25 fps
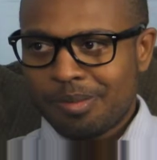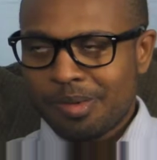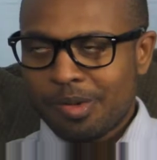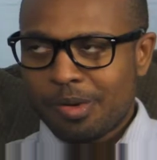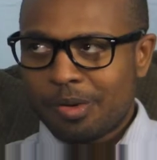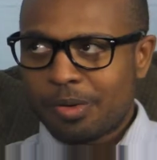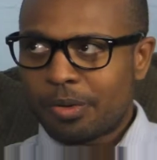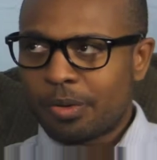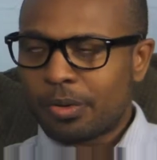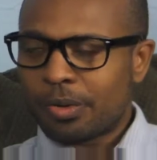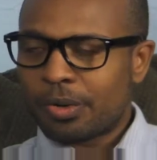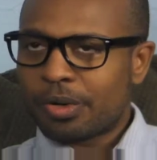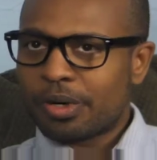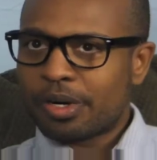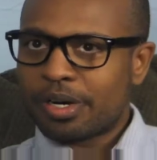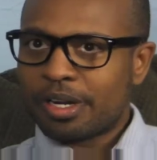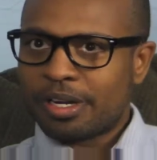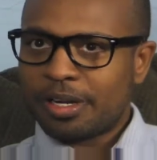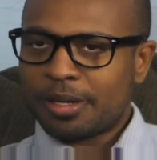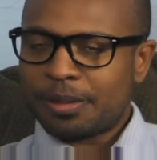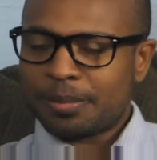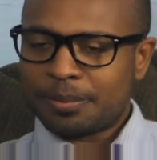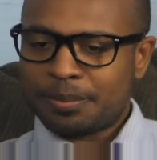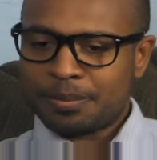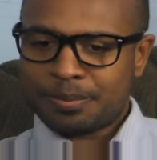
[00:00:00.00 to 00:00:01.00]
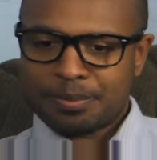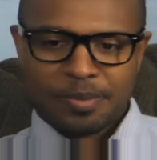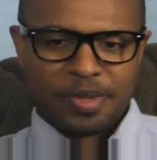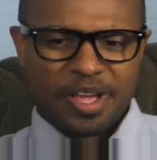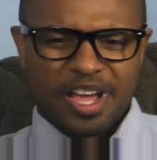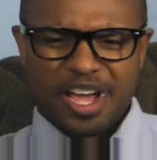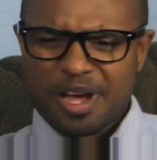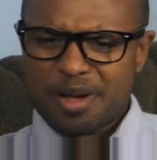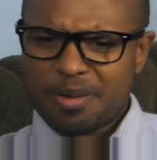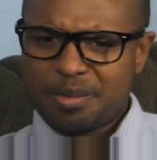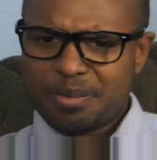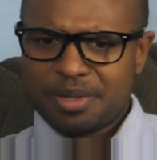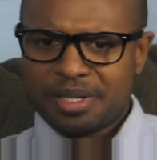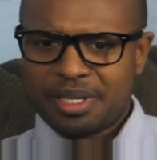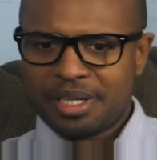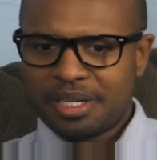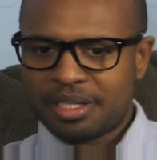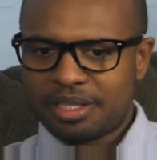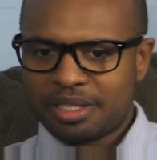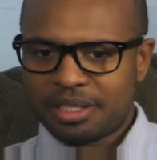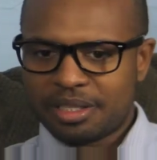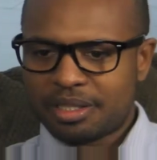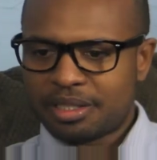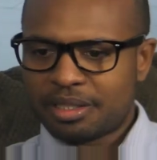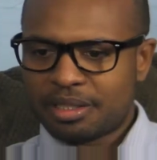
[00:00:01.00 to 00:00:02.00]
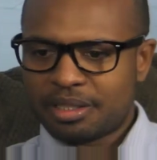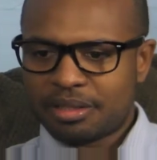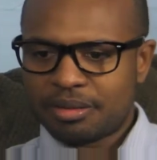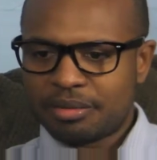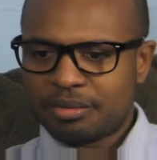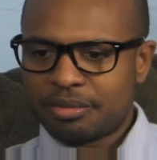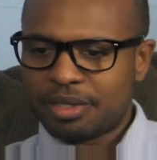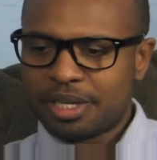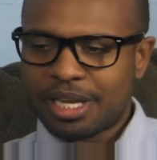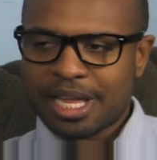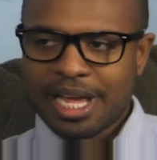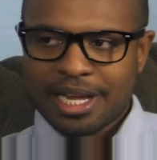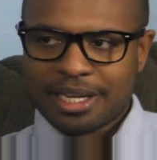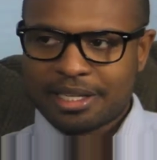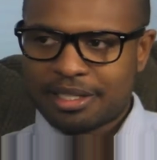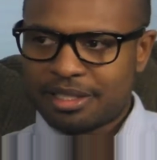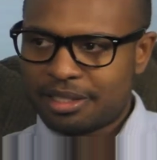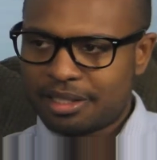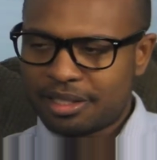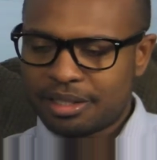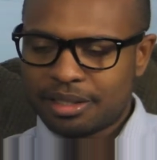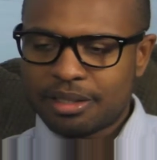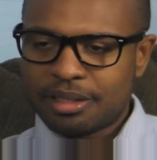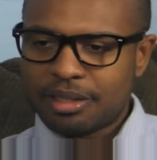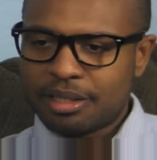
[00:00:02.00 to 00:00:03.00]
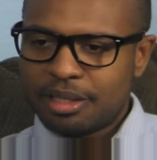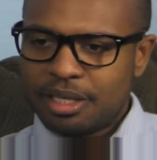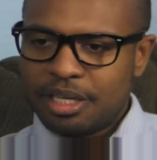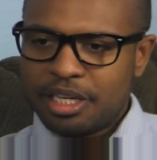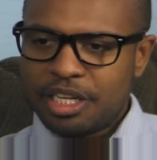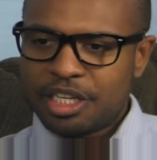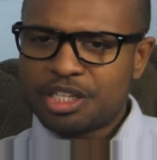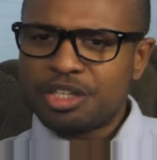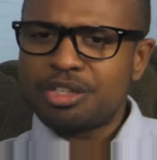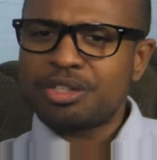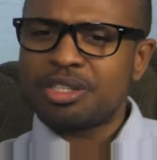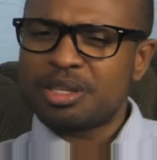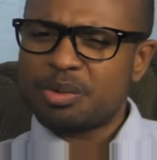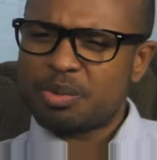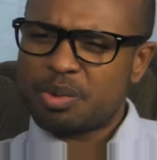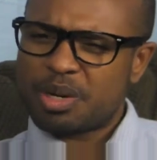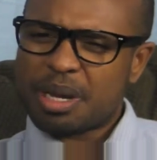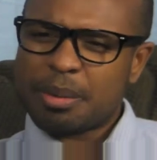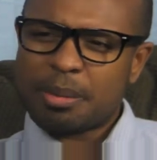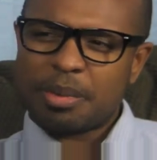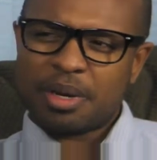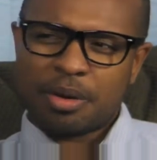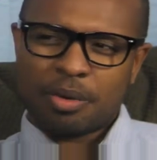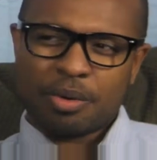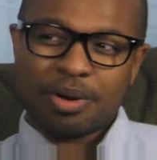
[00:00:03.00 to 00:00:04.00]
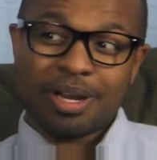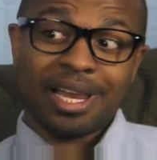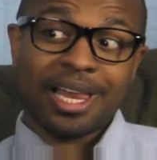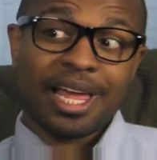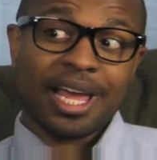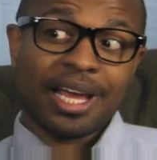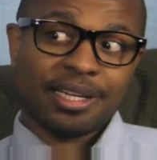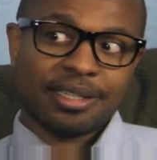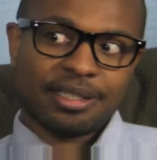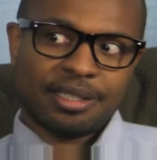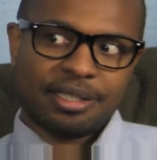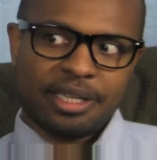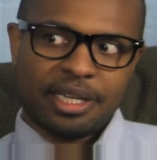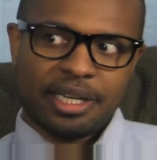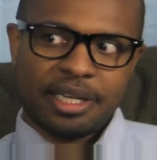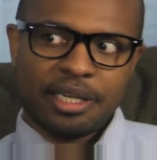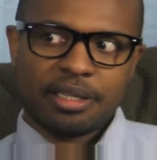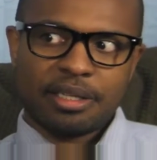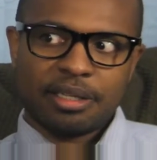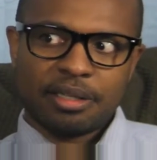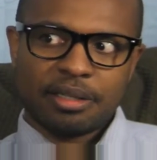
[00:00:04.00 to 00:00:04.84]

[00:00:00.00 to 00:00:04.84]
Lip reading: Or I'll be just relaxing. It's usually when I'm in a relaxed state